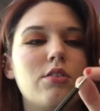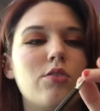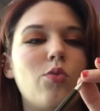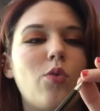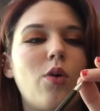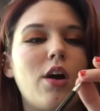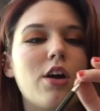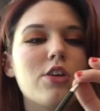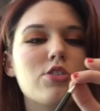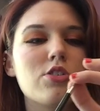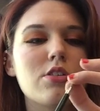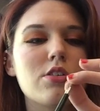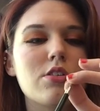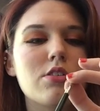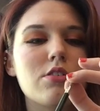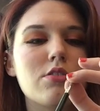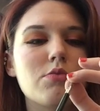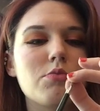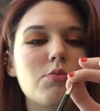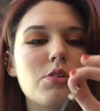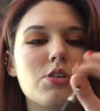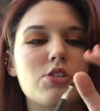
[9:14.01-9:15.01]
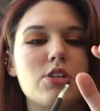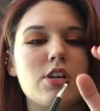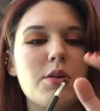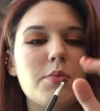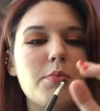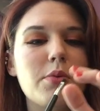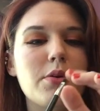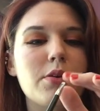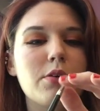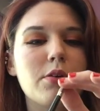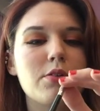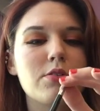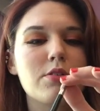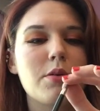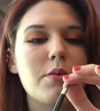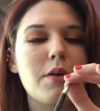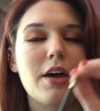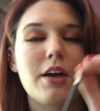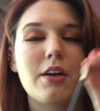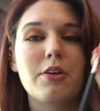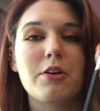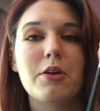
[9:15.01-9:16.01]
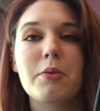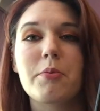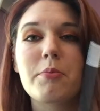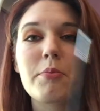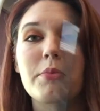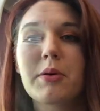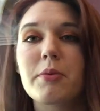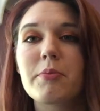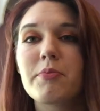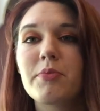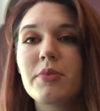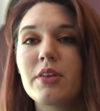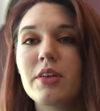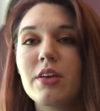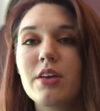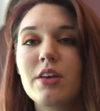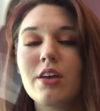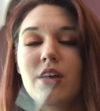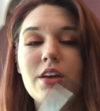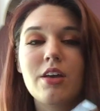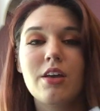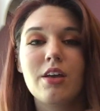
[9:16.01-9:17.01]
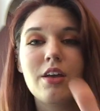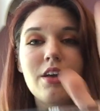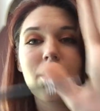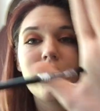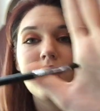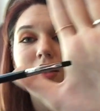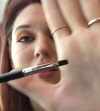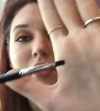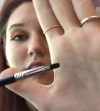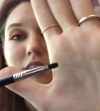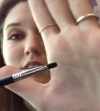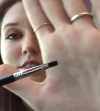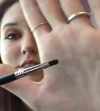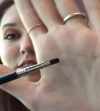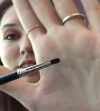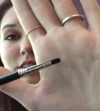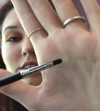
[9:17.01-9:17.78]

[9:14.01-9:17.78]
wash it and reshape it or something. I don't know, but this